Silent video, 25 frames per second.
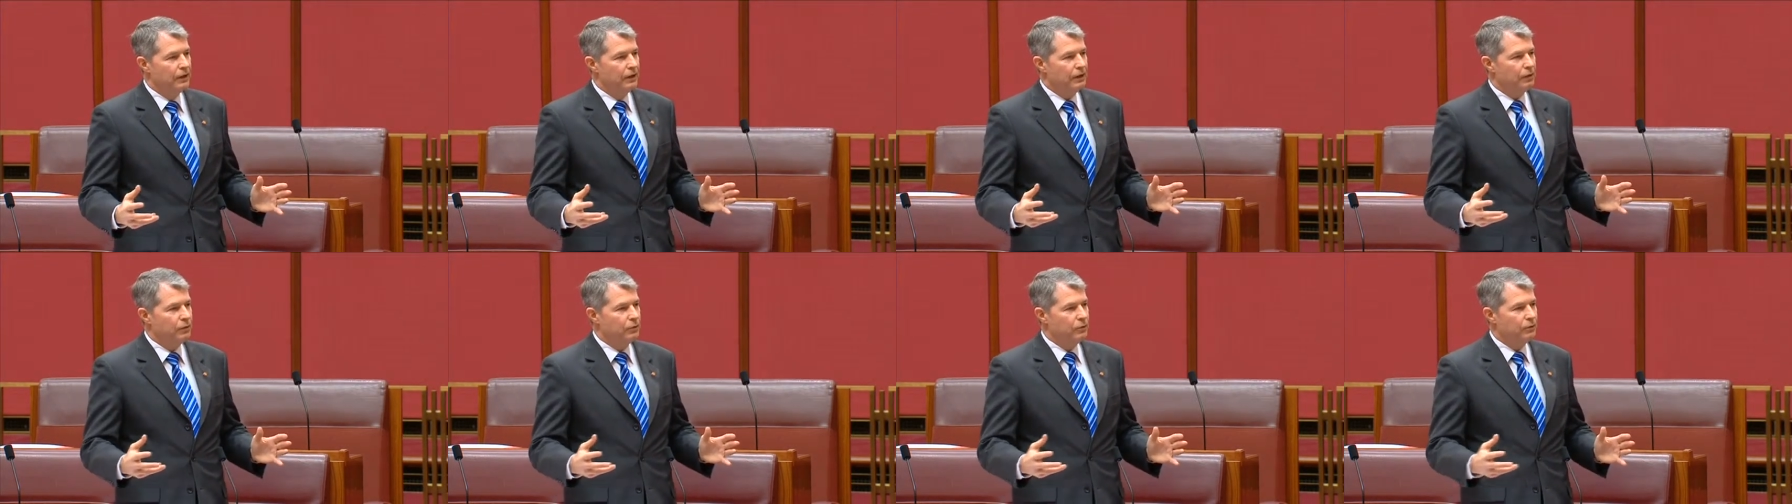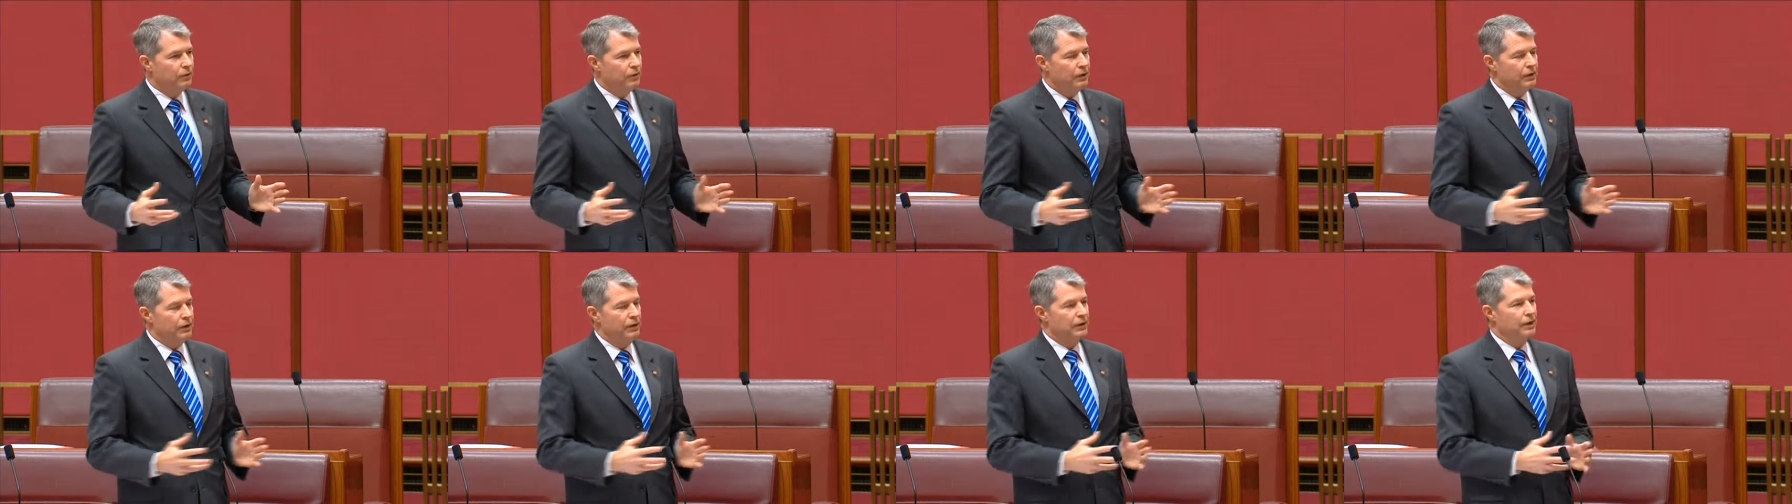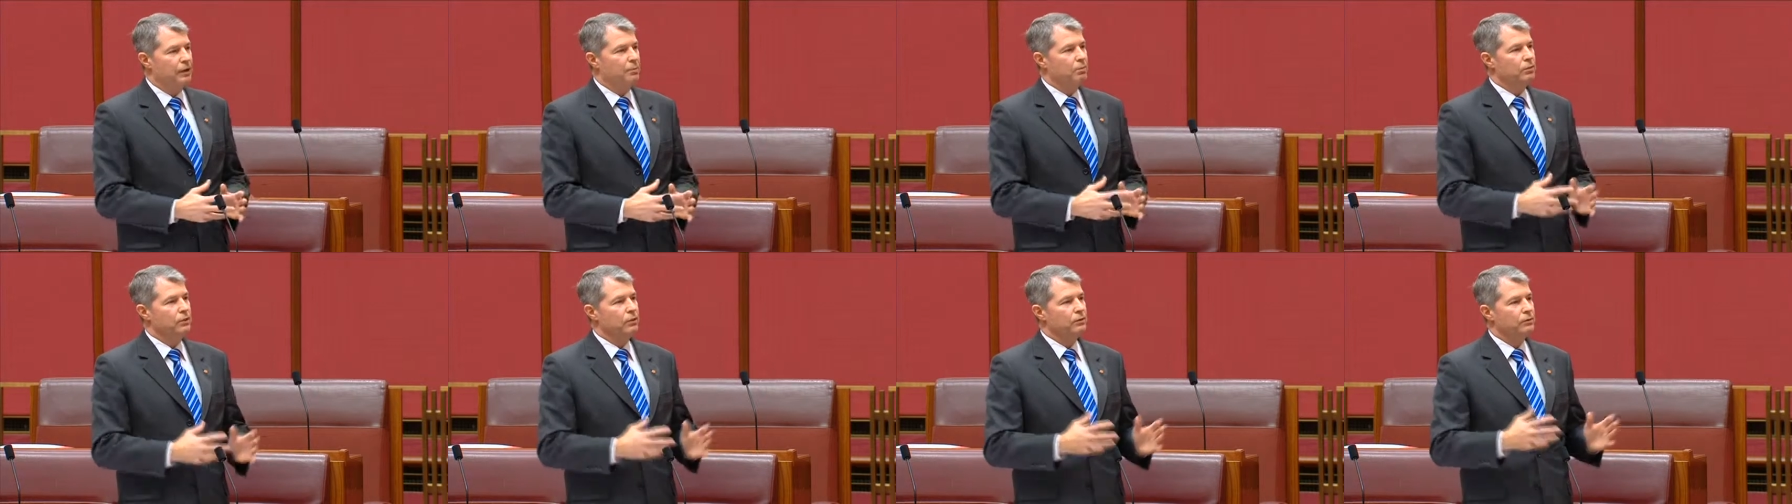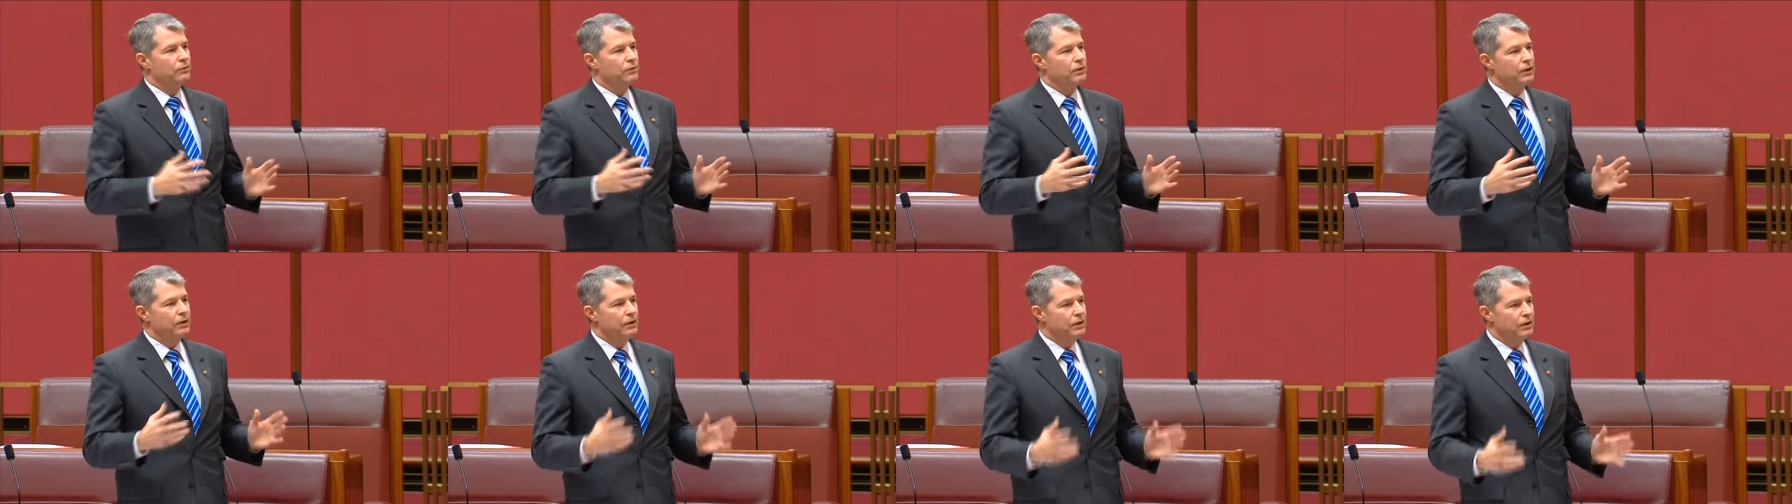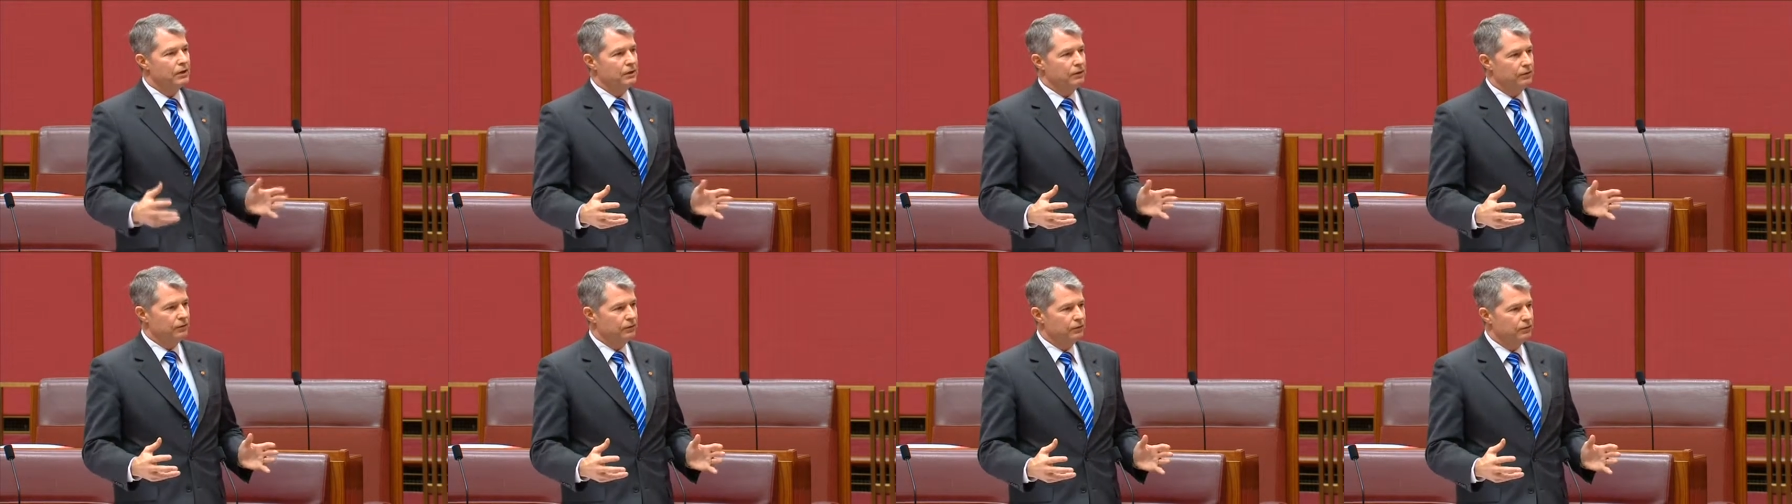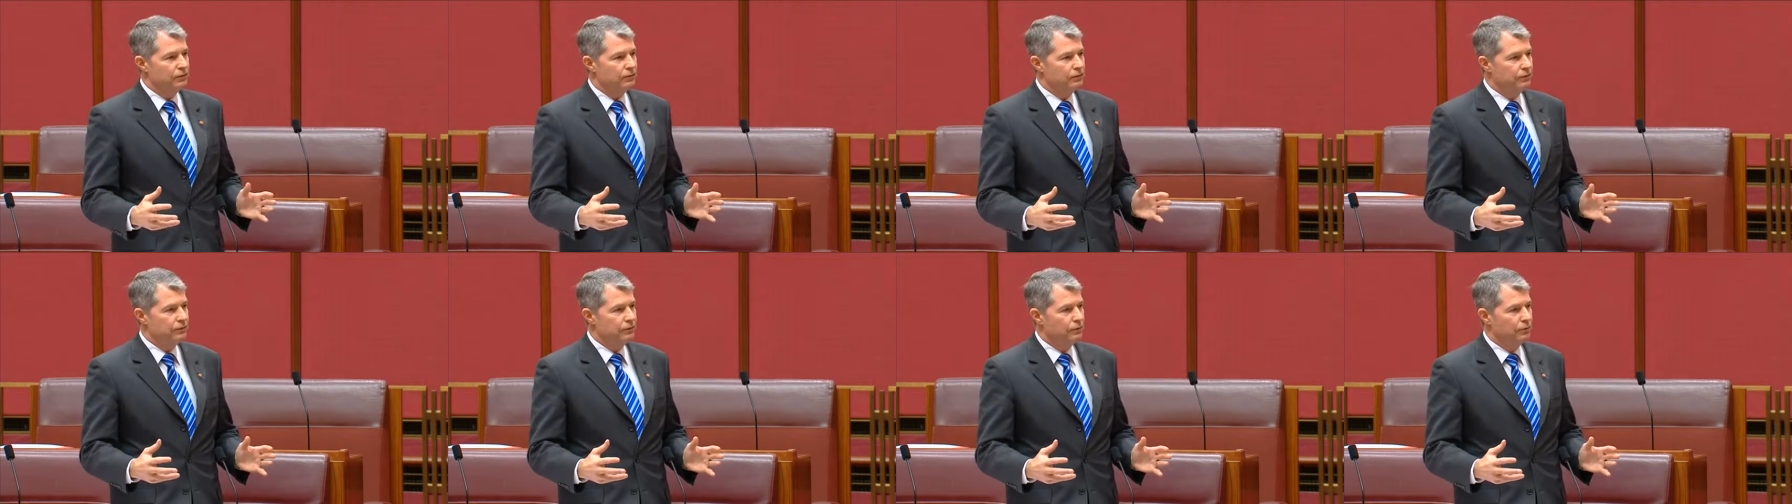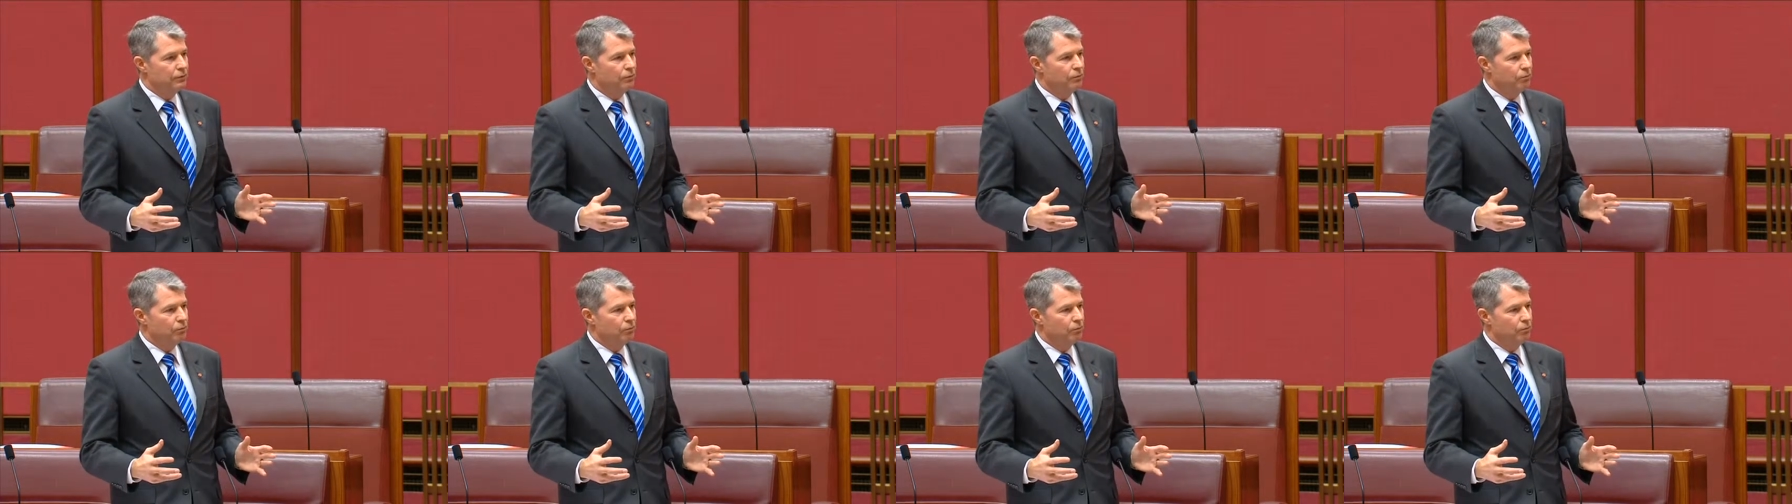It was then a couple of years